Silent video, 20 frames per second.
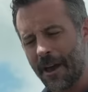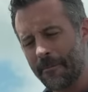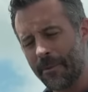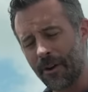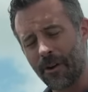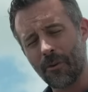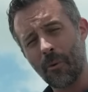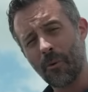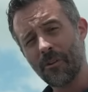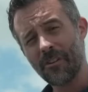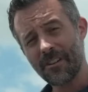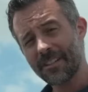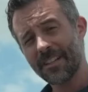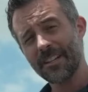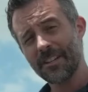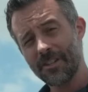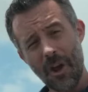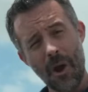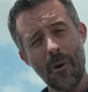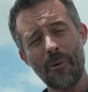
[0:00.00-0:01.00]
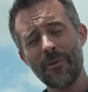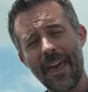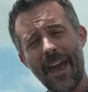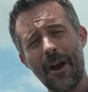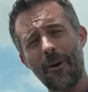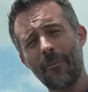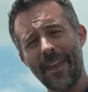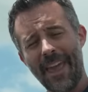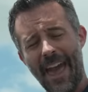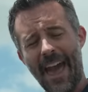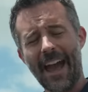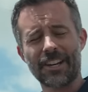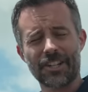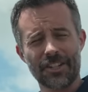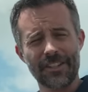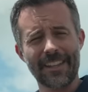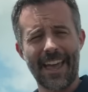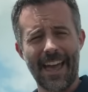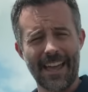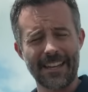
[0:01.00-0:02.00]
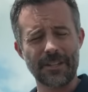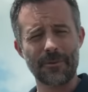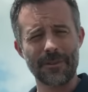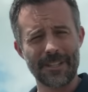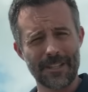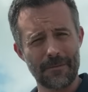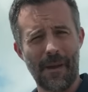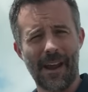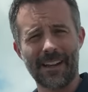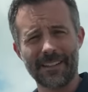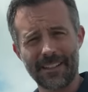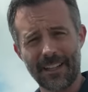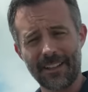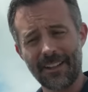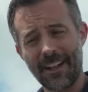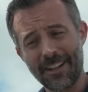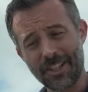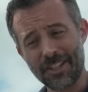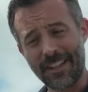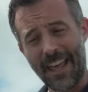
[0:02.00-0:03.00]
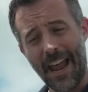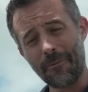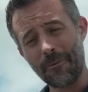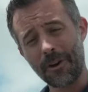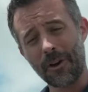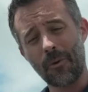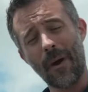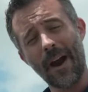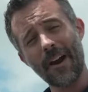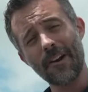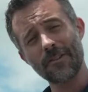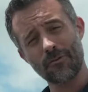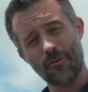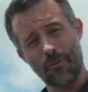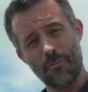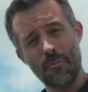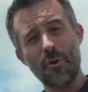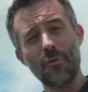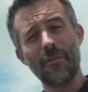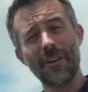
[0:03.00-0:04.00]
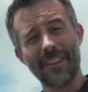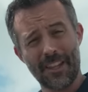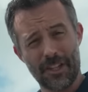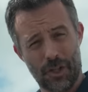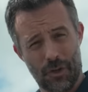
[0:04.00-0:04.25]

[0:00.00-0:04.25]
But in order to know that, we actually had to inspect the clutch, and that requires removing the